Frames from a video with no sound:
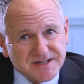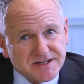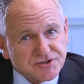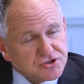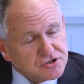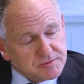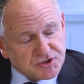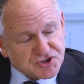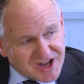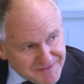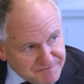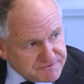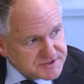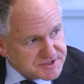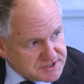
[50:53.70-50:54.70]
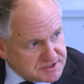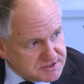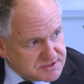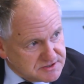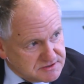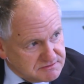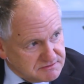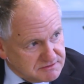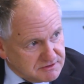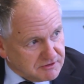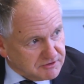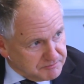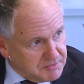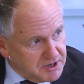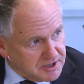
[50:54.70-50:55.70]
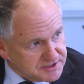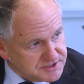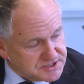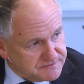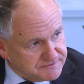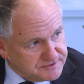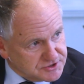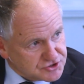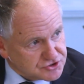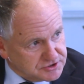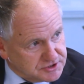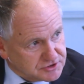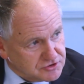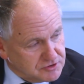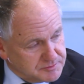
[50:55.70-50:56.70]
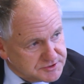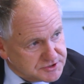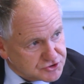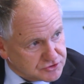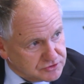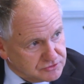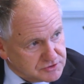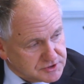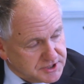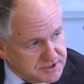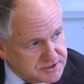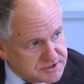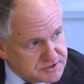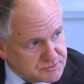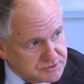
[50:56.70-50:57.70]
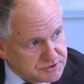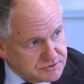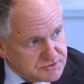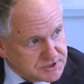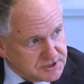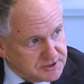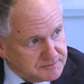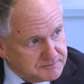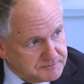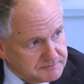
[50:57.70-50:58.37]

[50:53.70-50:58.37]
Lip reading: there too much emphasis on market definition in competition law cases, would you say?